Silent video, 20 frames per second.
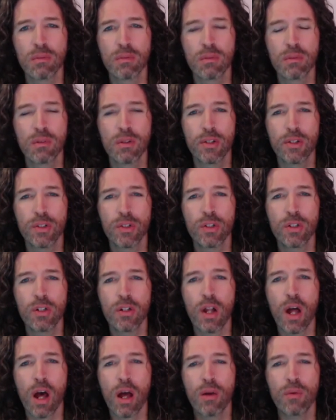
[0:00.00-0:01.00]
There's
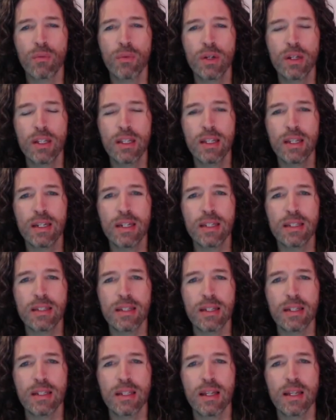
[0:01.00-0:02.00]
not really
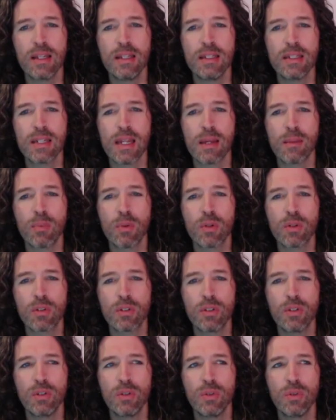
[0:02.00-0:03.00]
anything that is able
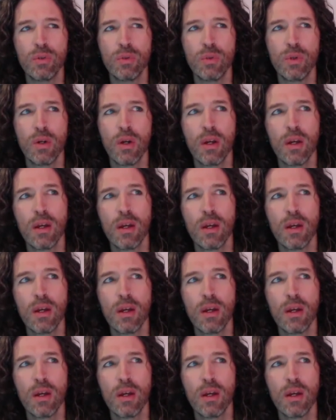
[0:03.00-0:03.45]
to